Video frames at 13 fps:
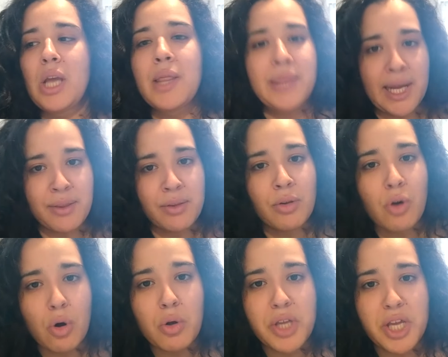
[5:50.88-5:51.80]
that's the
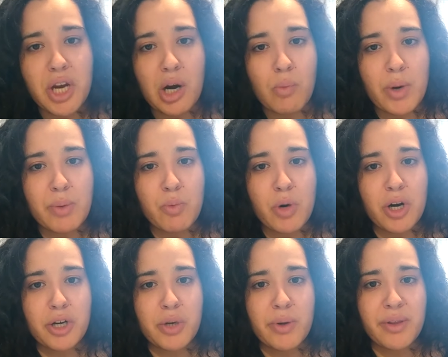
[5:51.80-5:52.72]
goal here when
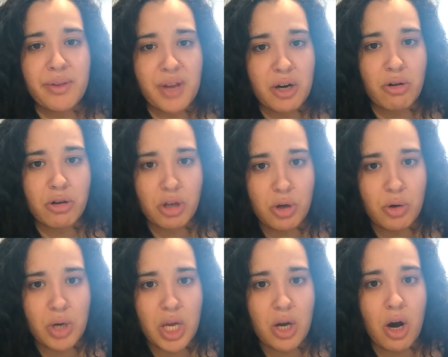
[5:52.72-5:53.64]
we're doing standard
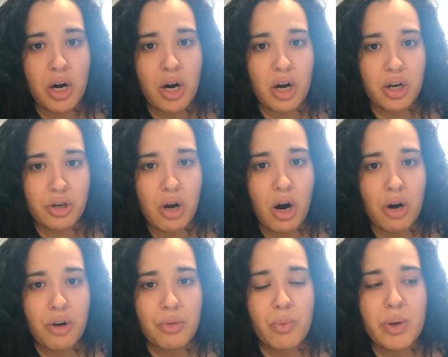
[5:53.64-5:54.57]
tuning on our
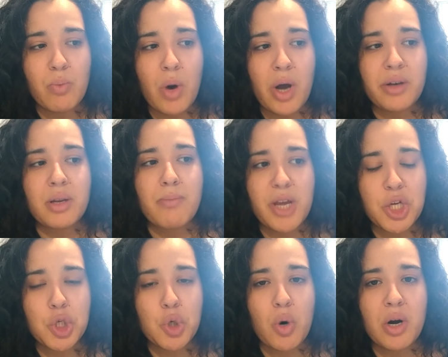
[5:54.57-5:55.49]
guitars. We want to
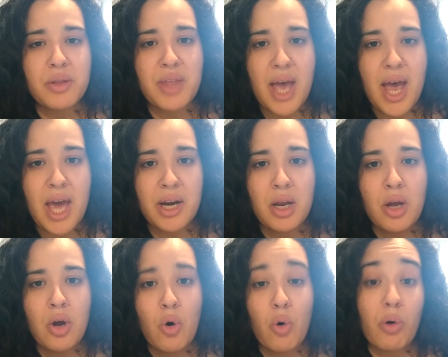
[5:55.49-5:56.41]
make sure that,
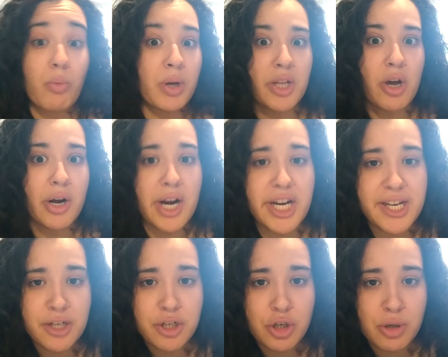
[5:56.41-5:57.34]
or really on
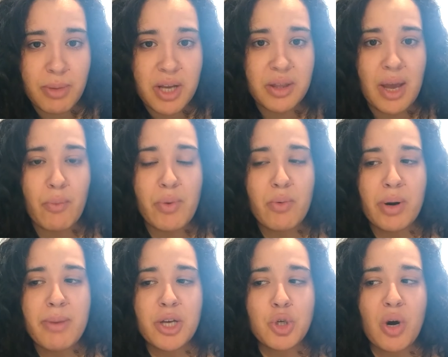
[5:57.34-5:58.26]
any instrument, that we want
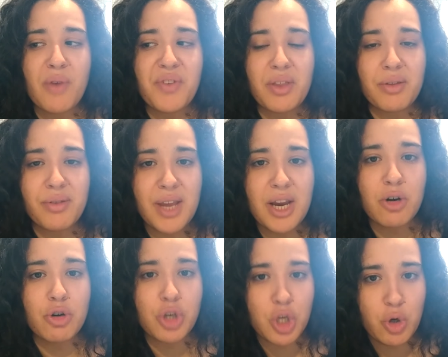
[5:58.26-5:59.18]
to make sure if it's a
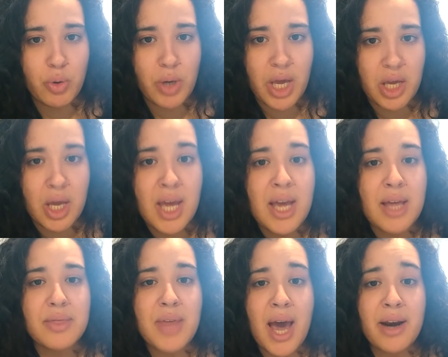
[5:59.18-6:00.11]
standard tuning
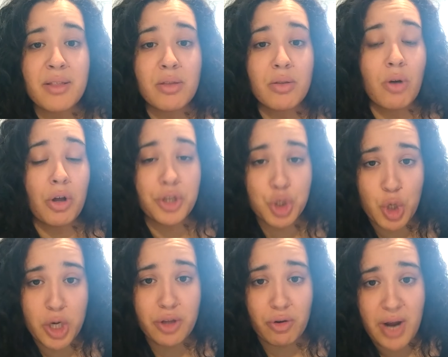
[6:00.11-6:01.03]
that all the
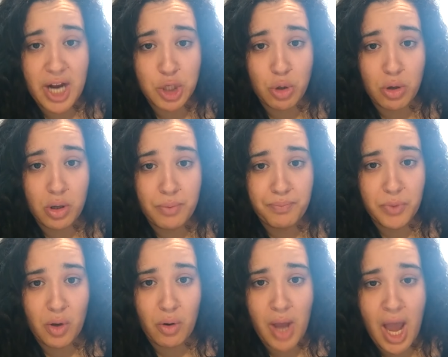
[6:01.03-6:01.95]
strings are natural,
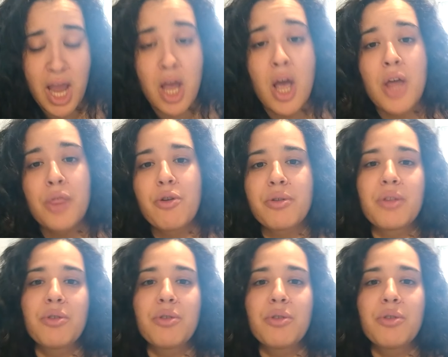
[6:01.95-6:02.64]
okay? There's